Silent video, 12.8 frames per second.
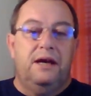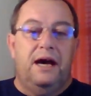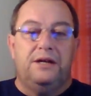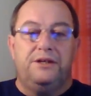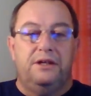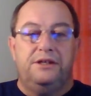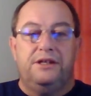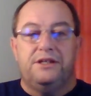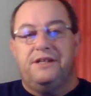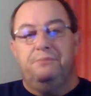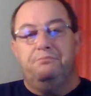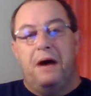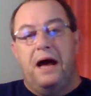I should have just
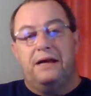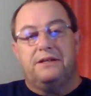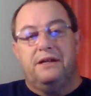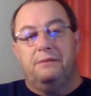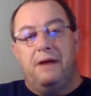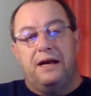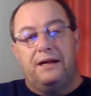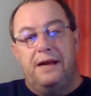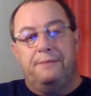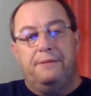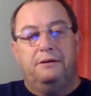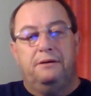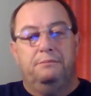said Mike instead of Mike and
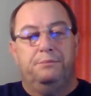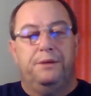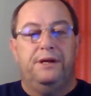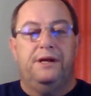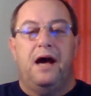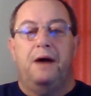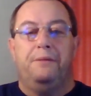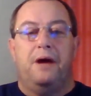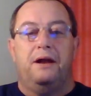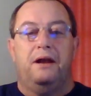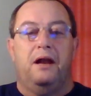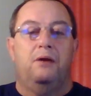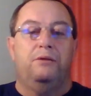Amy, but I'm
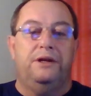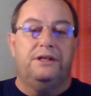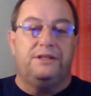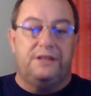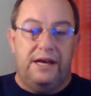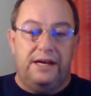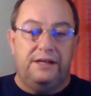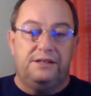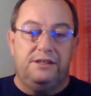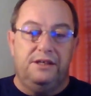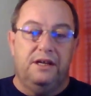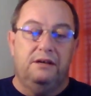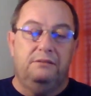not alone in this thing. It's,
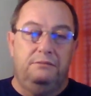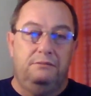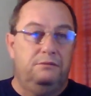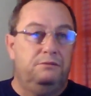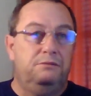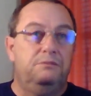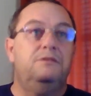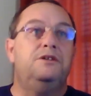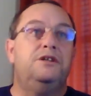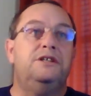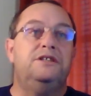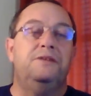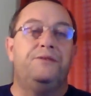you know,
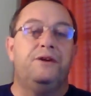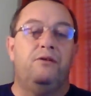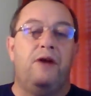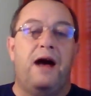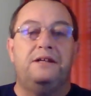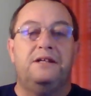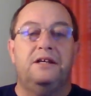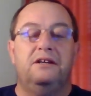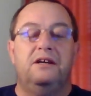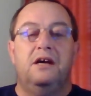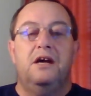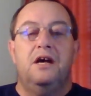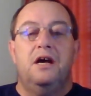she's in for the ride too.
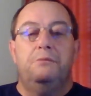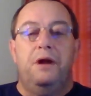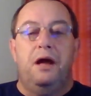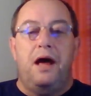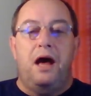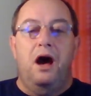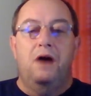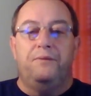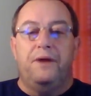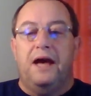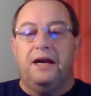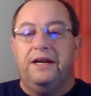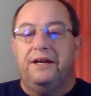But
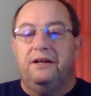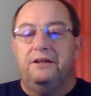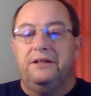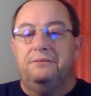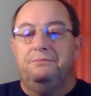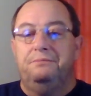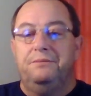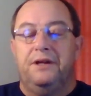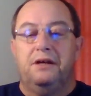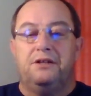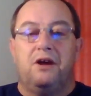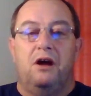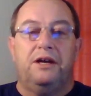hopefully I can get her to, you
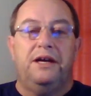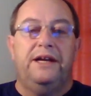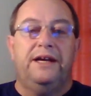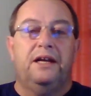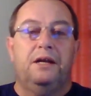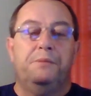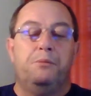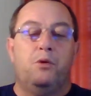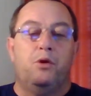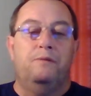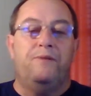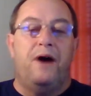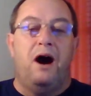know, start getting a little bit
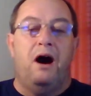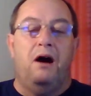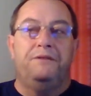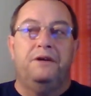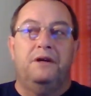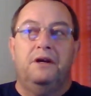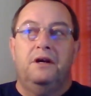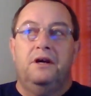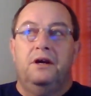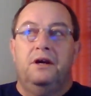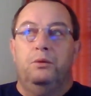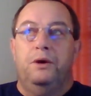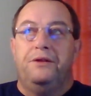more involved
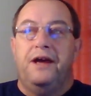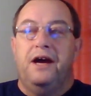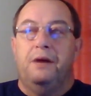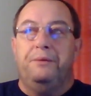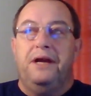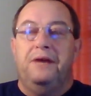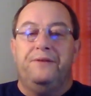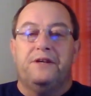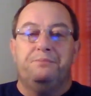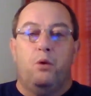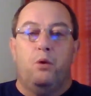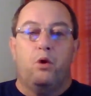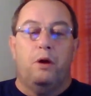with helping, if it's
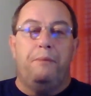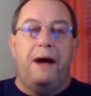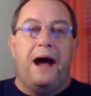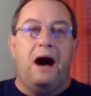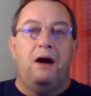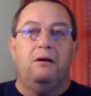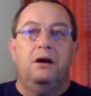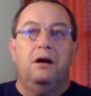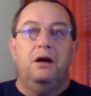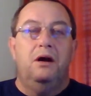more about